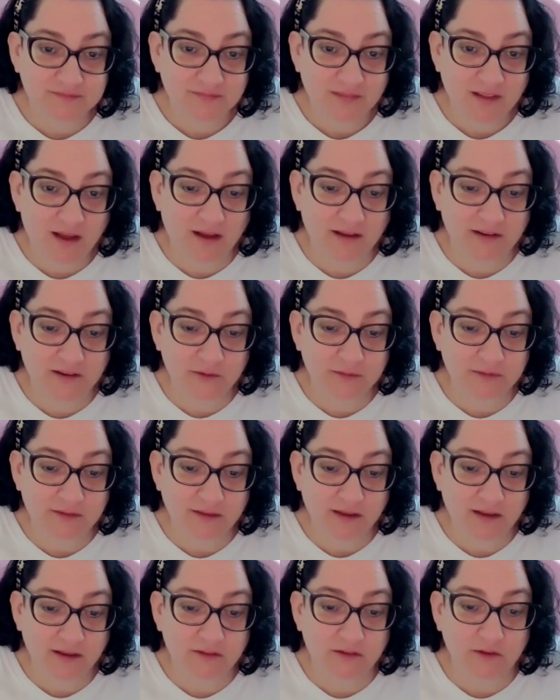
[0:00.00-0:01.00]
I don't
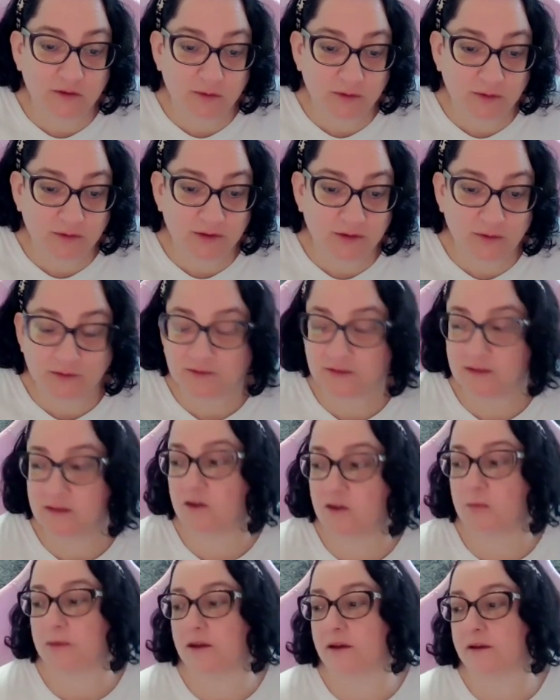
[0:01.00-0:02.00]
say, "Do you use
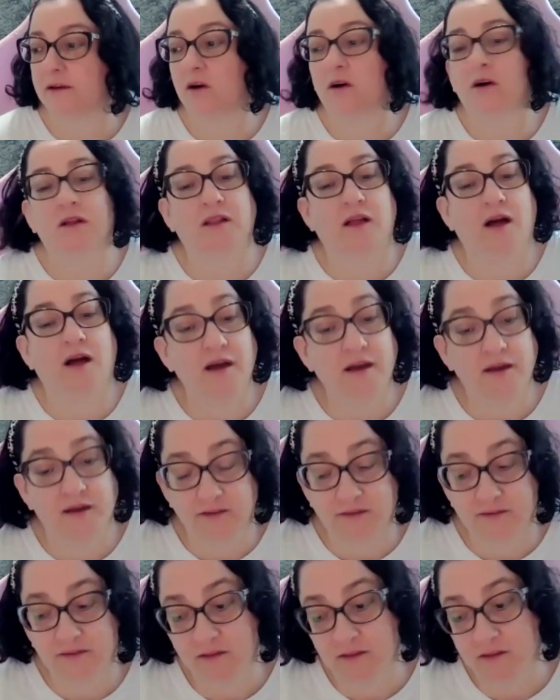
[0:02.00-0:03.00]
ERP?" I call, "Hi, I
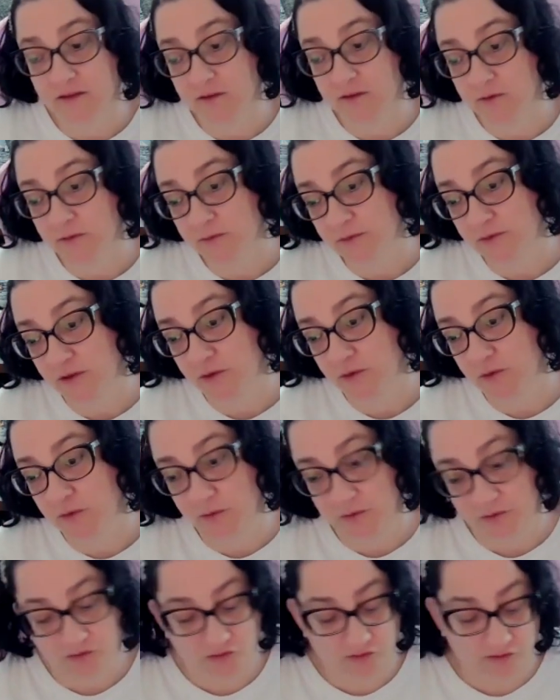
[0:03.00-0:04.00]
see that
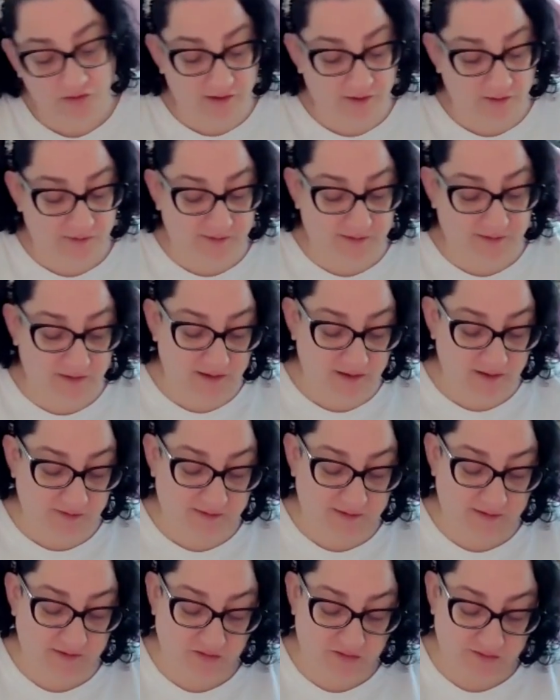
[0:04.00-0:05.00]
you treat OCD. You
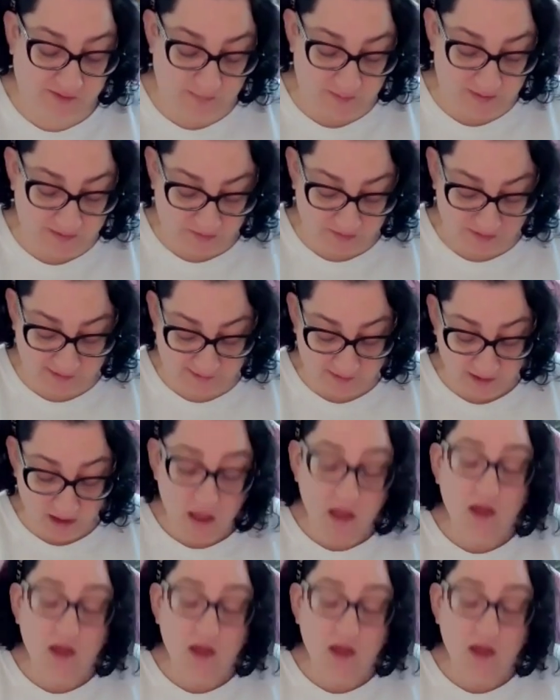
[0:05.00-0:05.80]
said you're a specialist.